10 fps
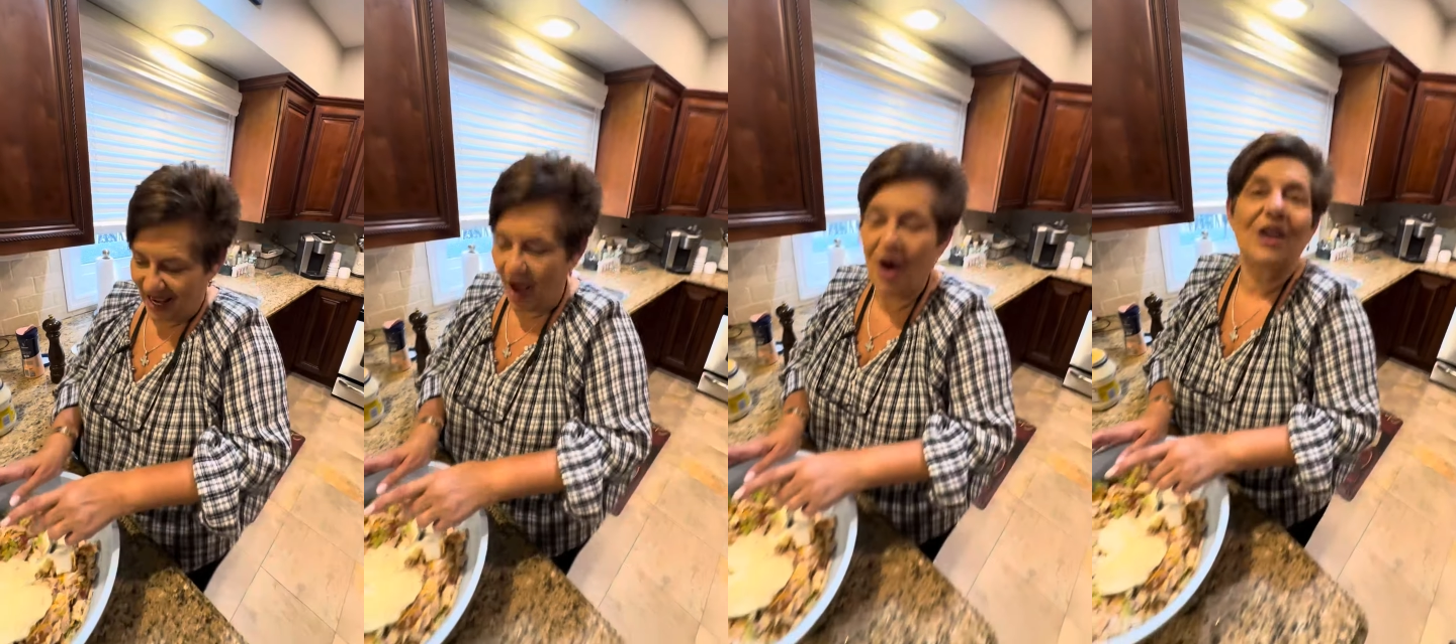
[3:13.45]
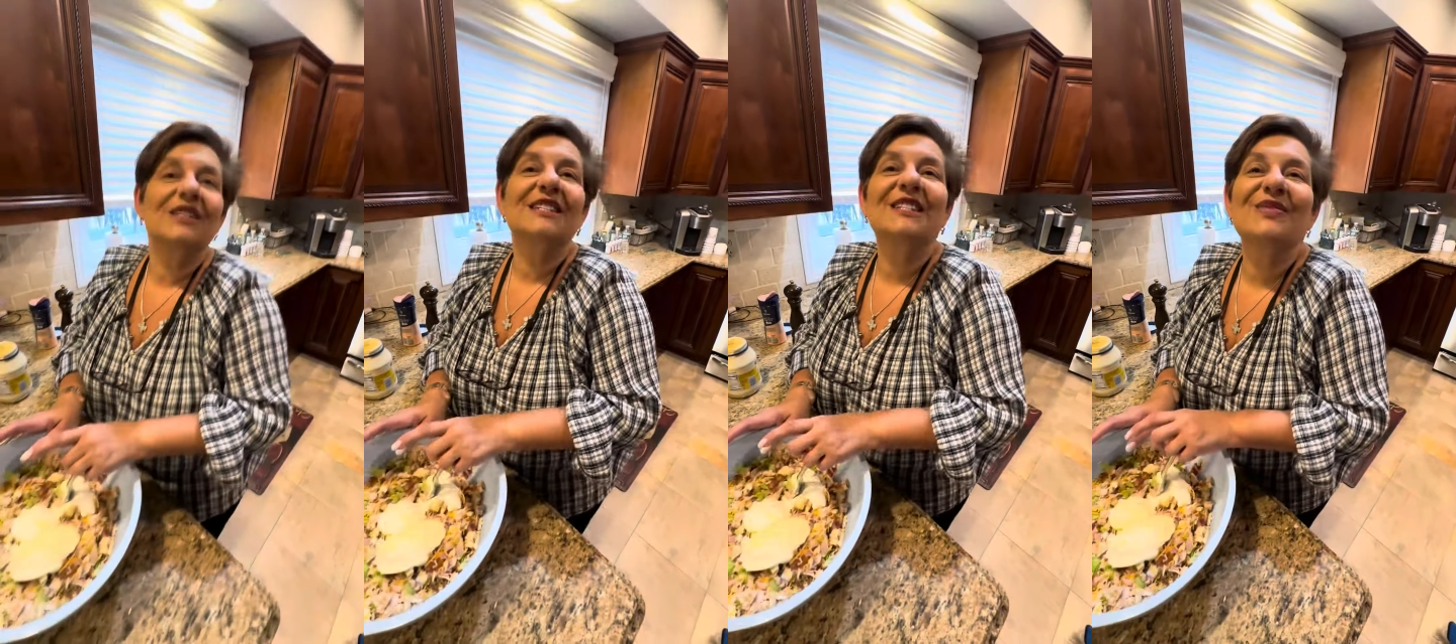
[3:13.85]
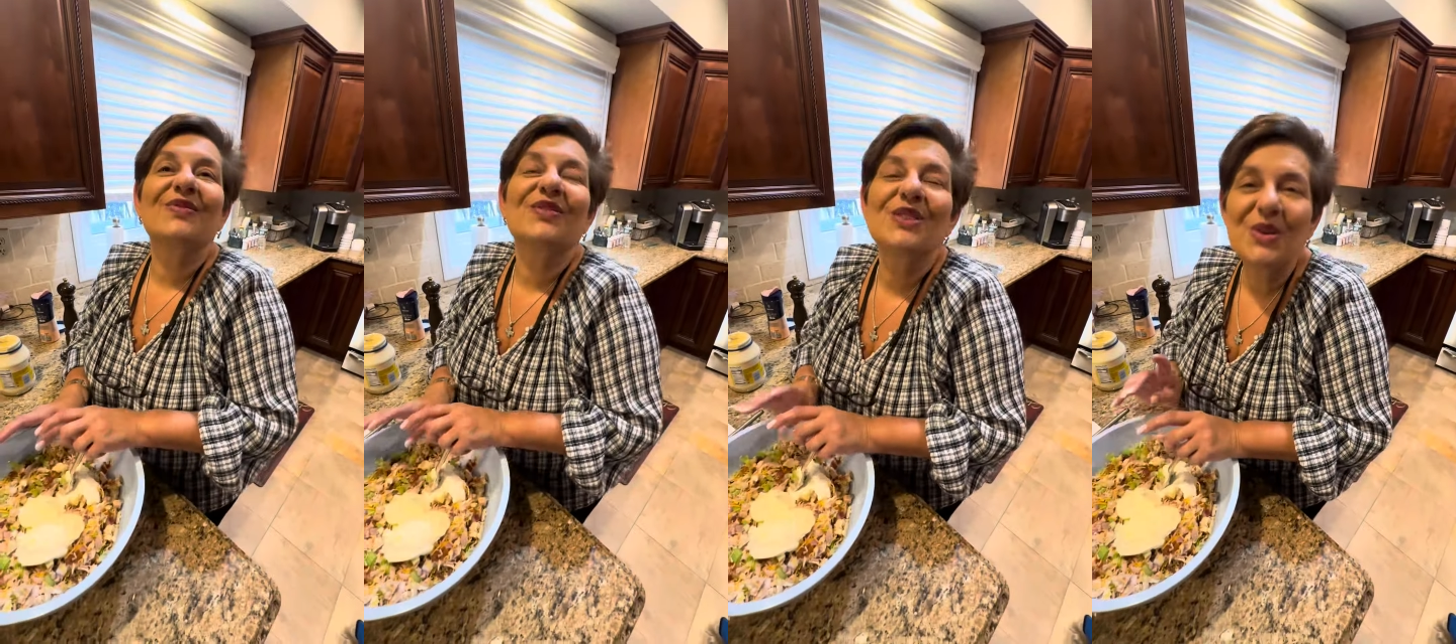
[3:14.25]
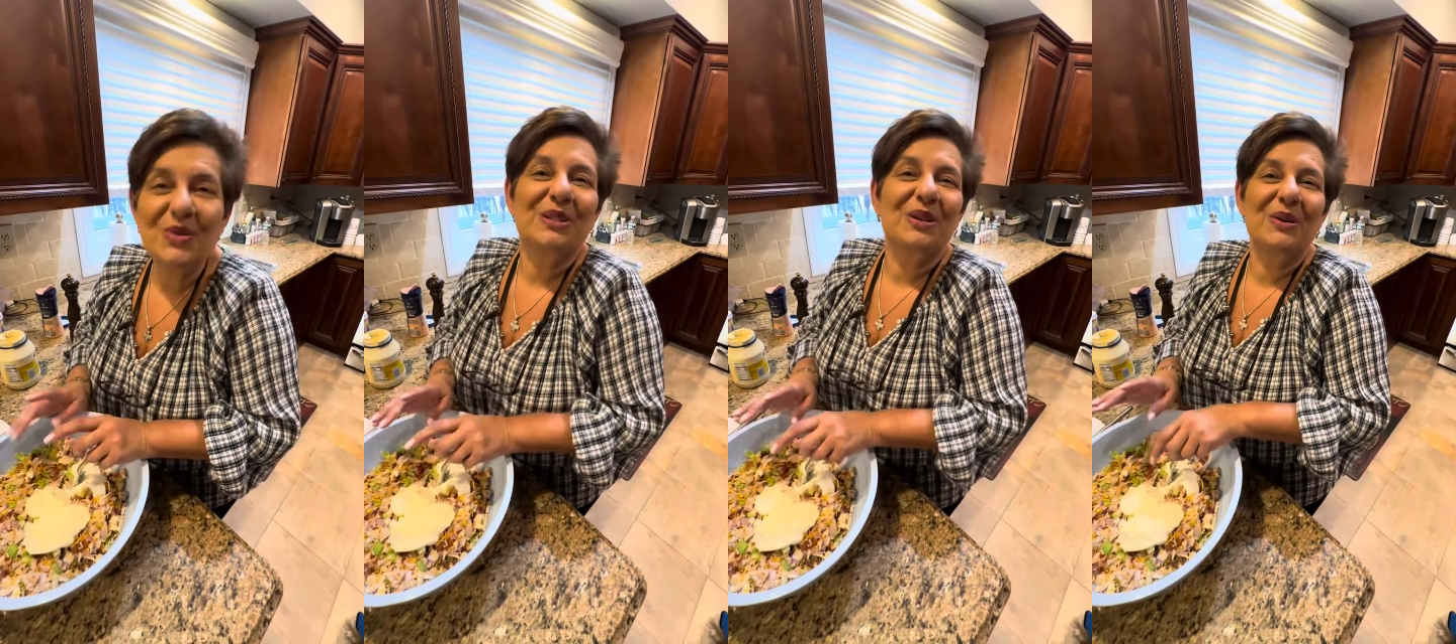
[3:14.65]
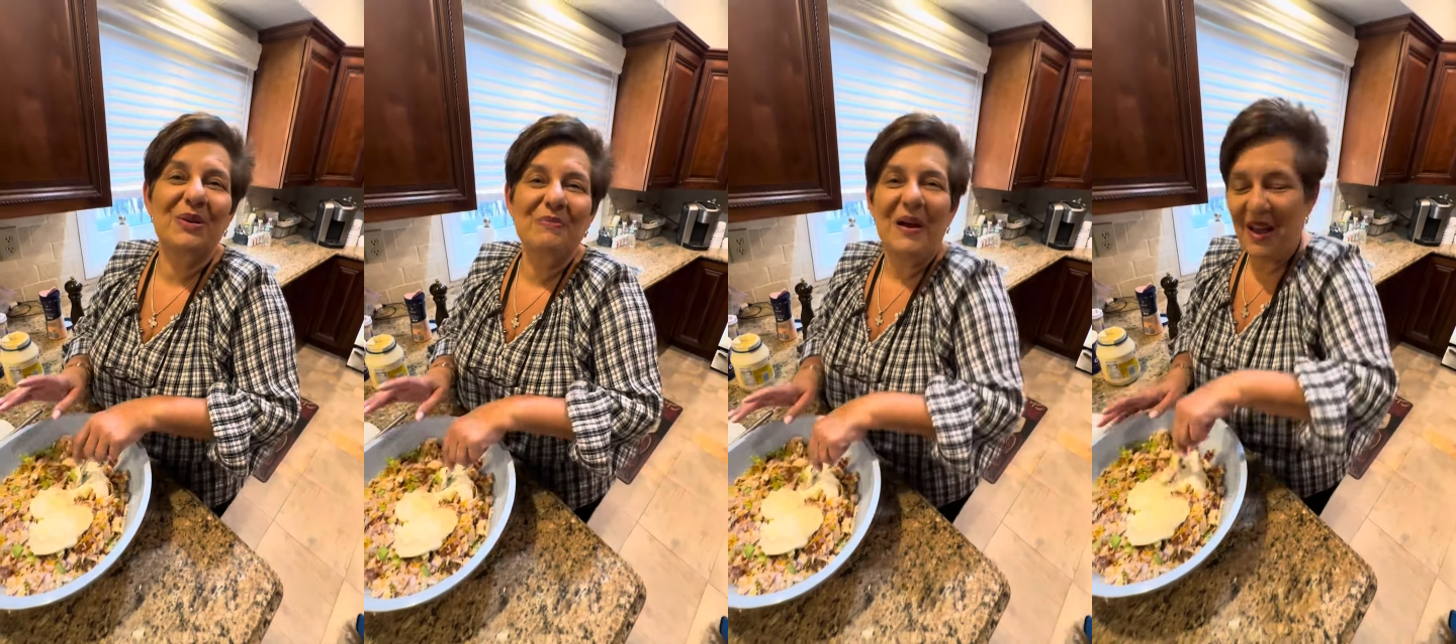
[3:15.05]
Uh, YouTube
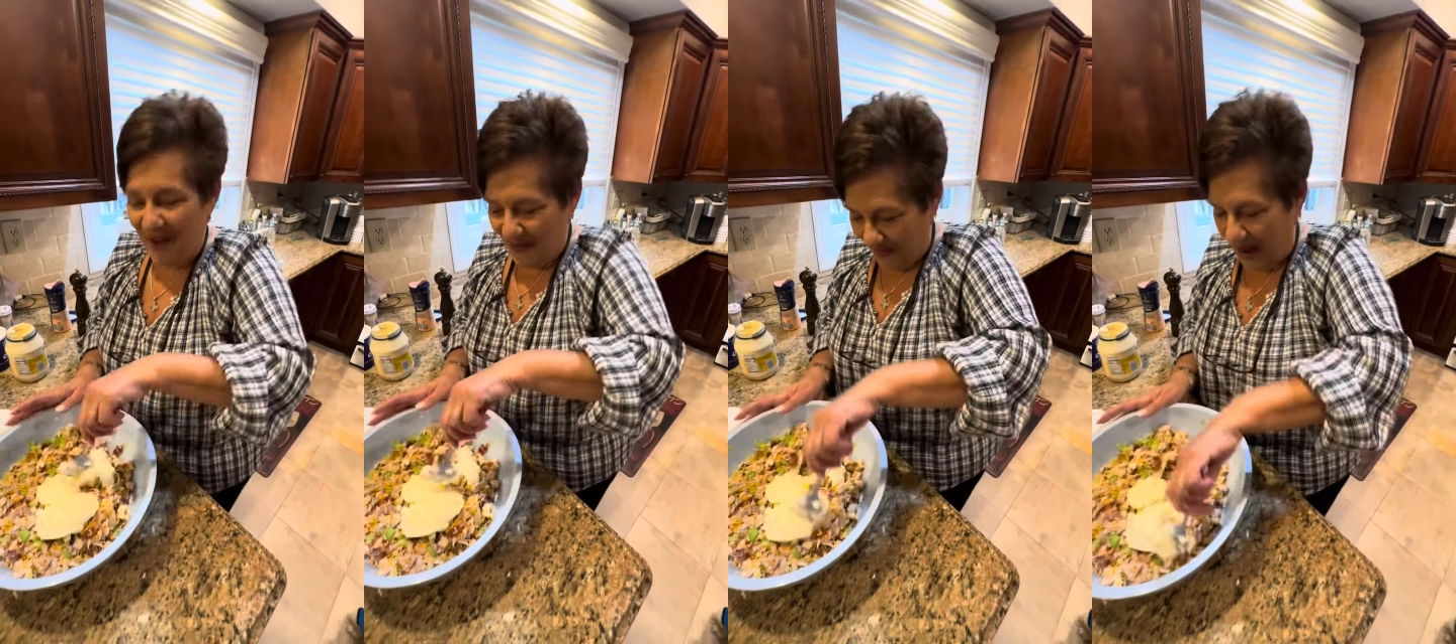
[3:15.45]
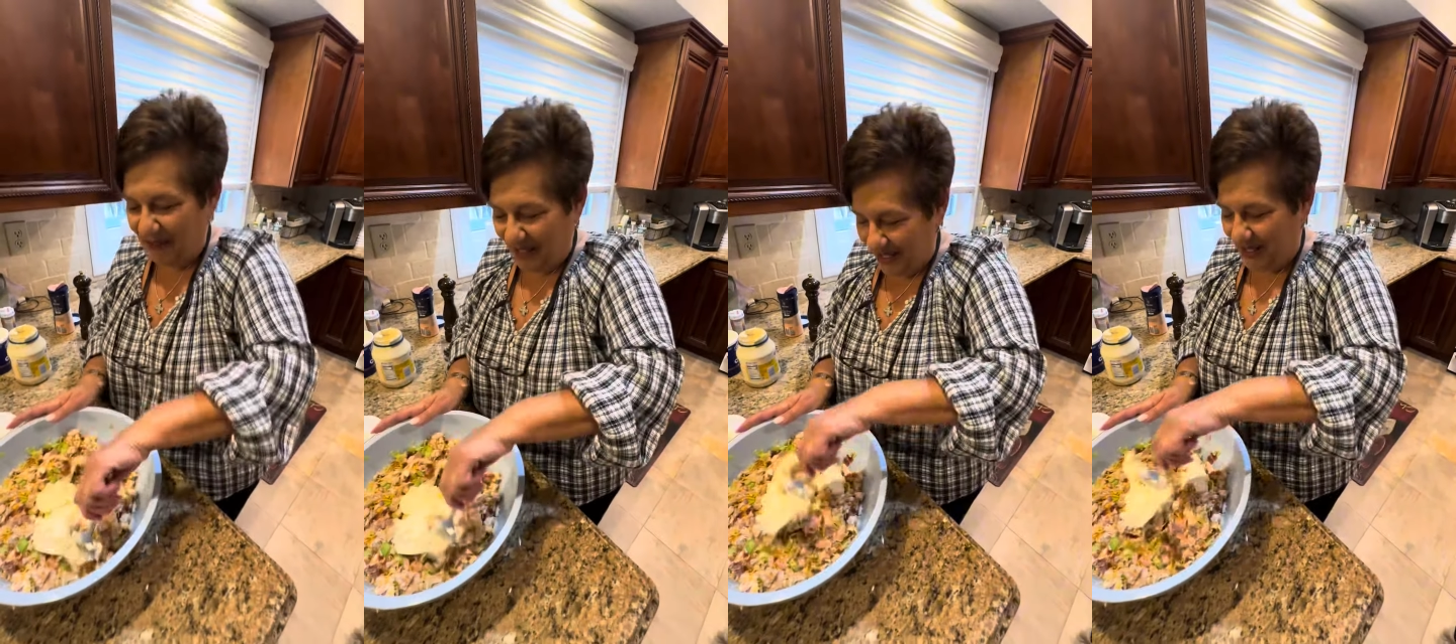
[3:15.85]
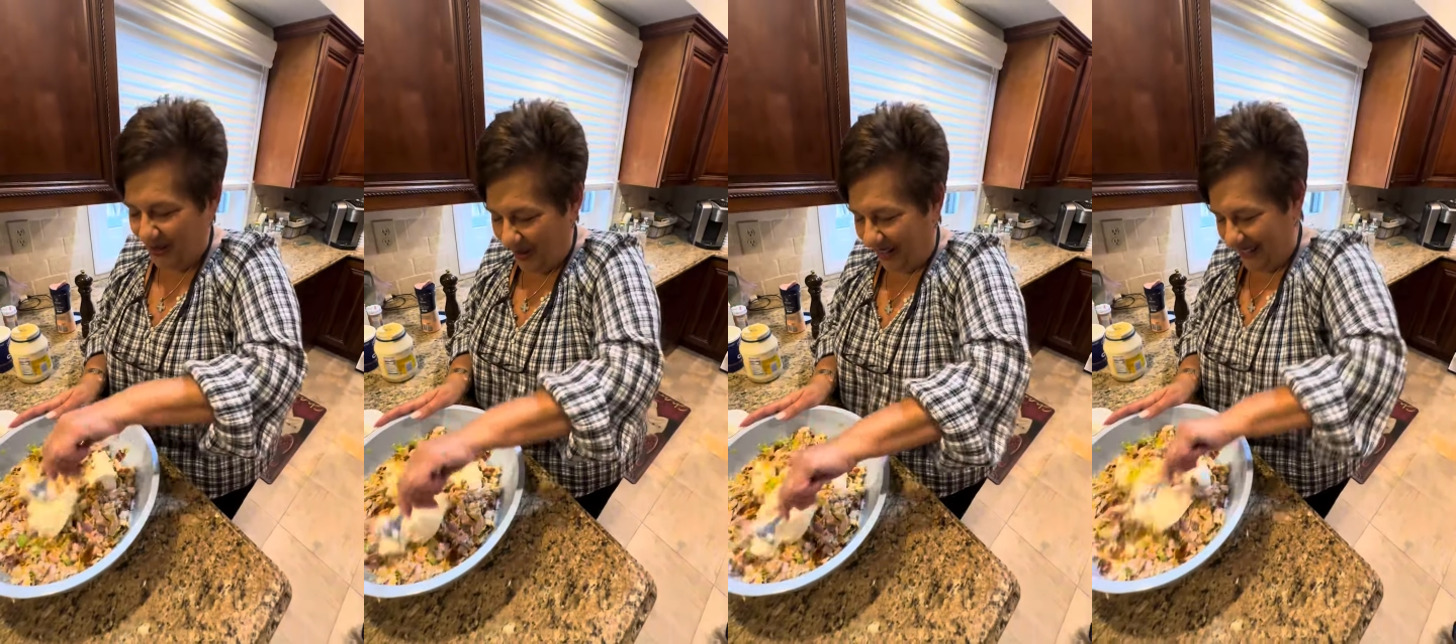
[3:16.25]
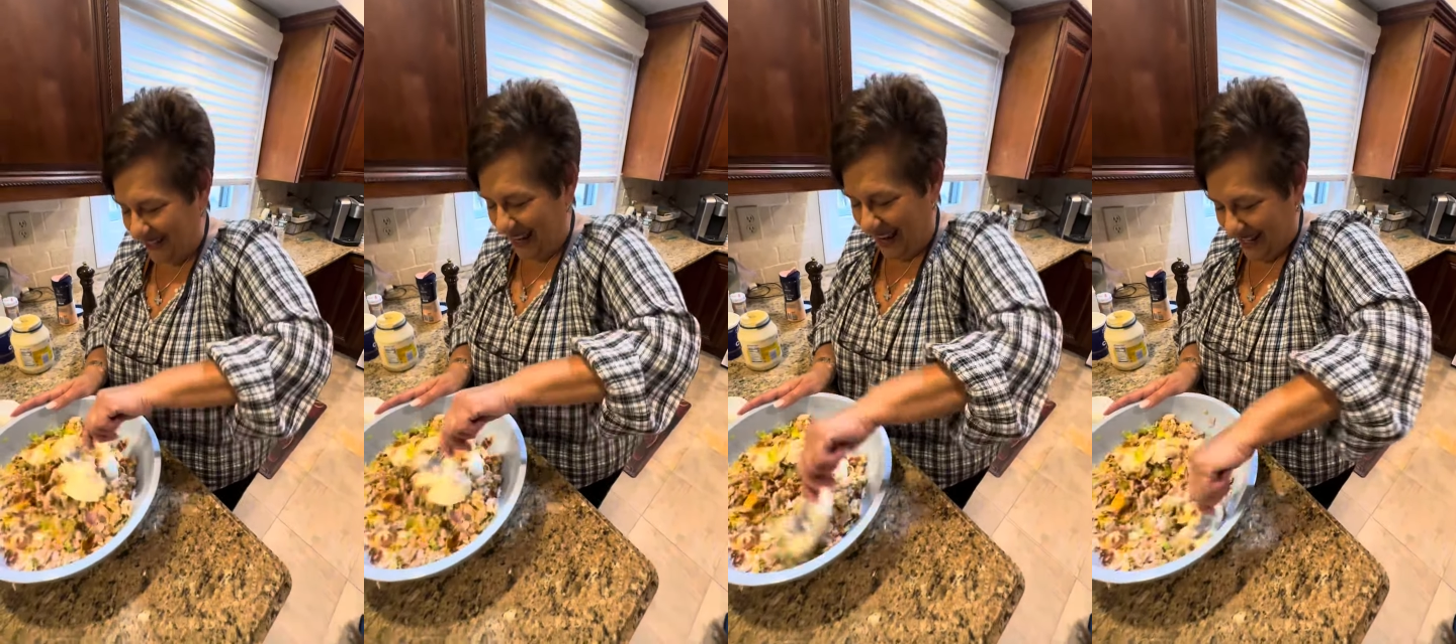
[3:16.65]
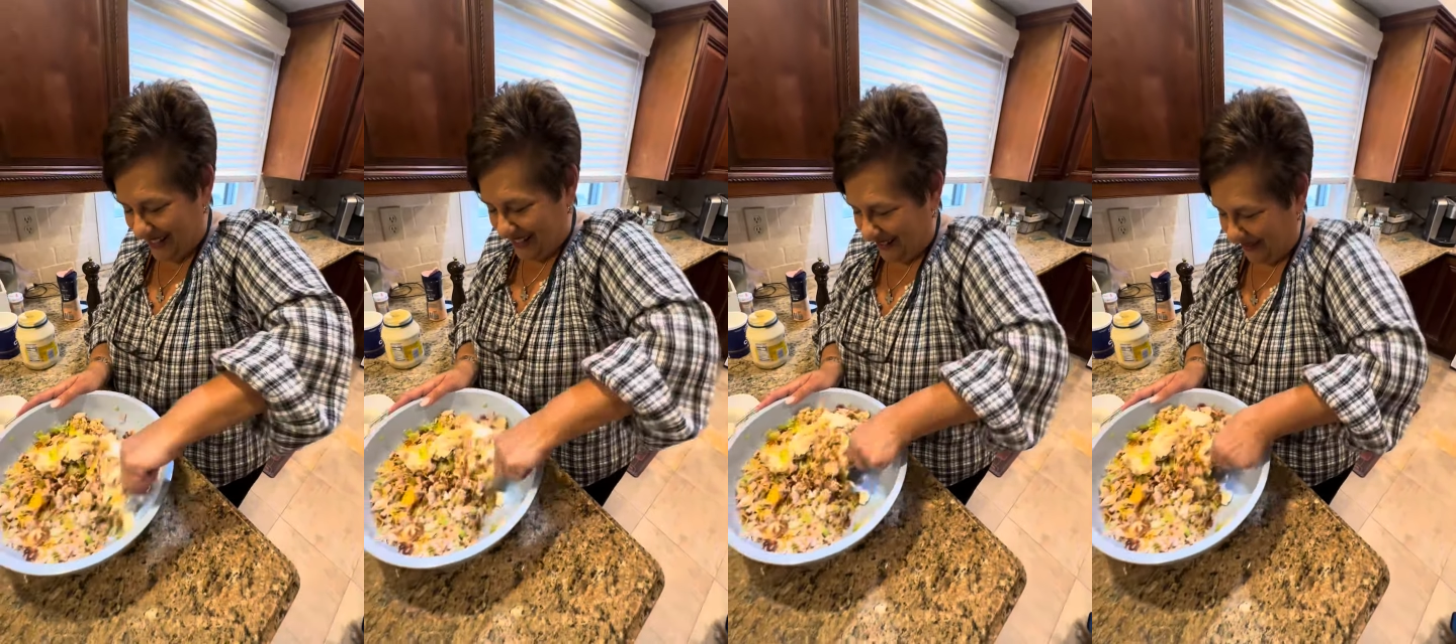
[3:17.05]
family, family Talk and Taste.
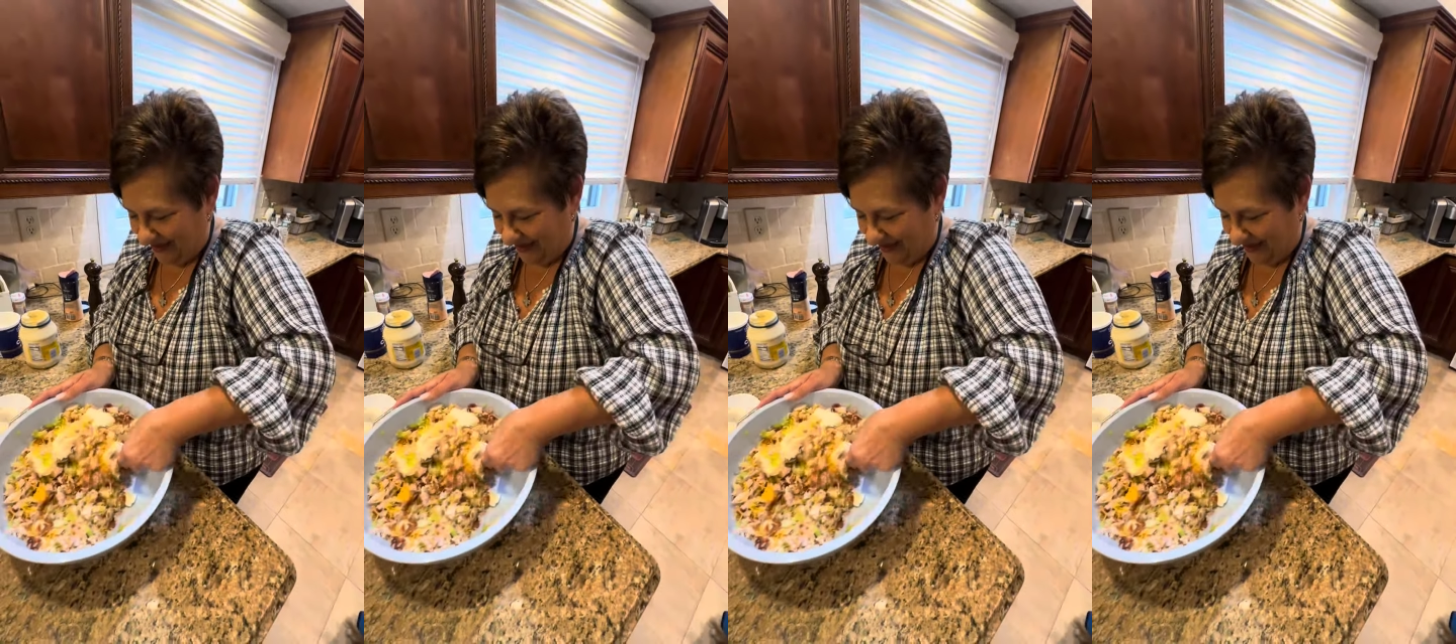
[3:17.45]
